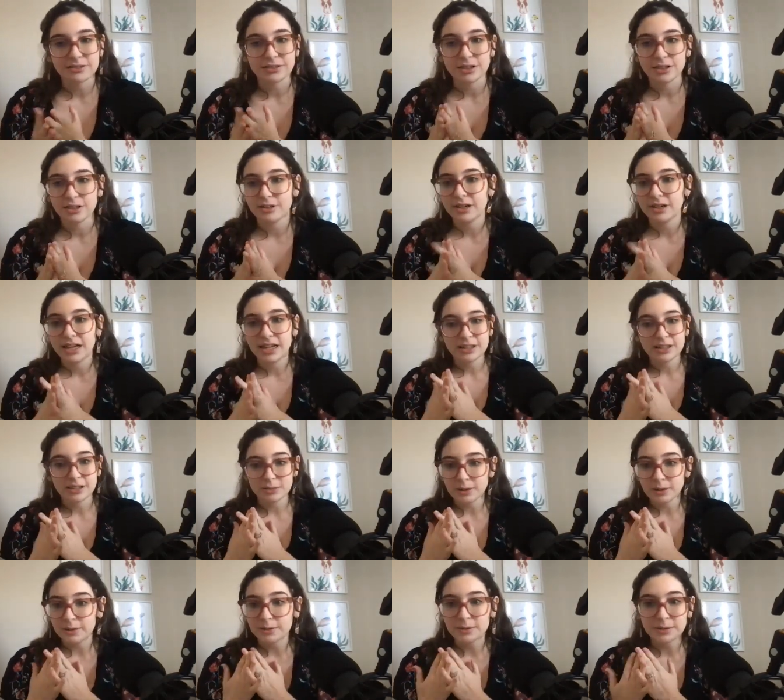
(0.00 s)
You know, they're
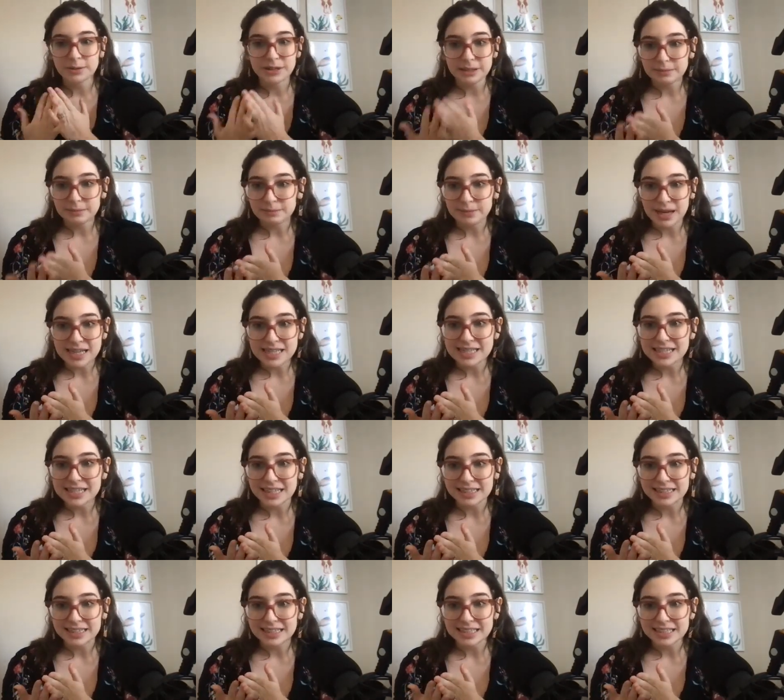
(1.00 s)
probably the best
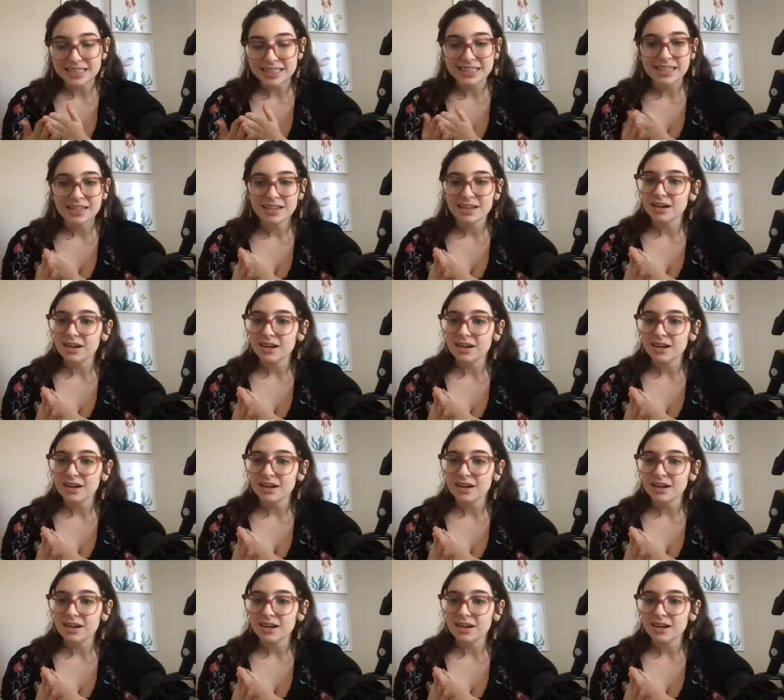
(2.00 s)
at this.